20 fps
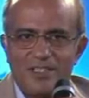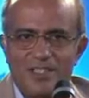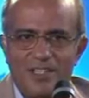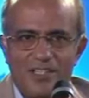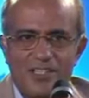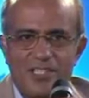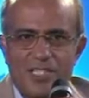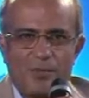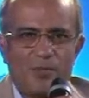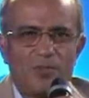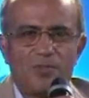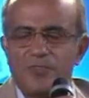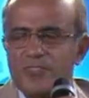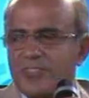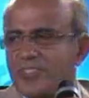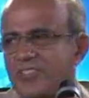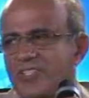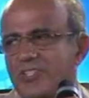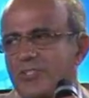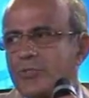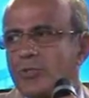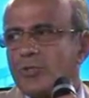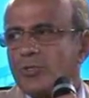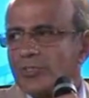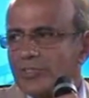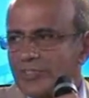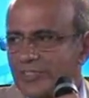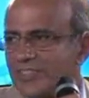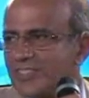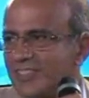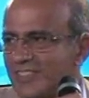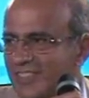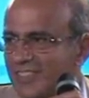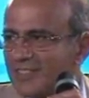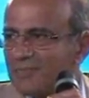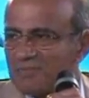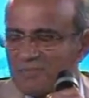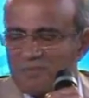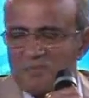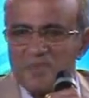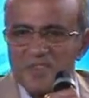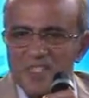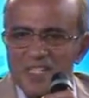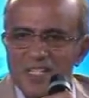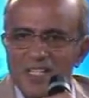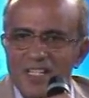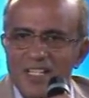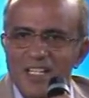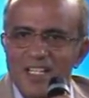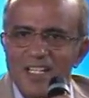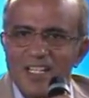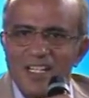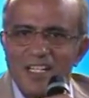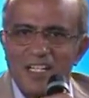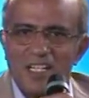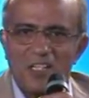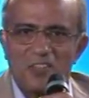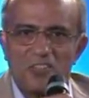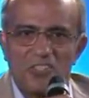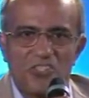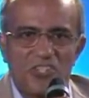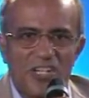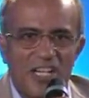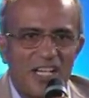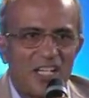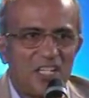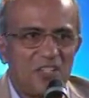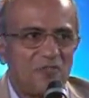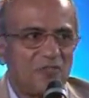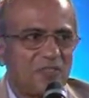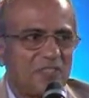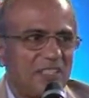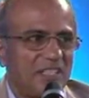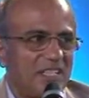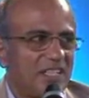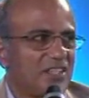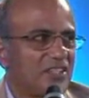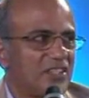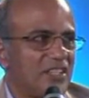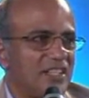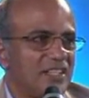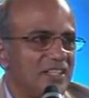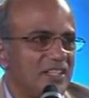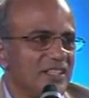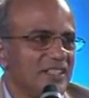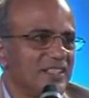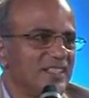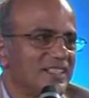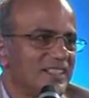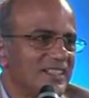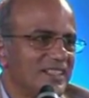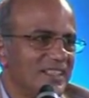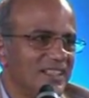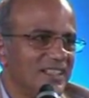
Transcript: and some of us are just talkers. Yeah? Now, the challenge for the next 10 years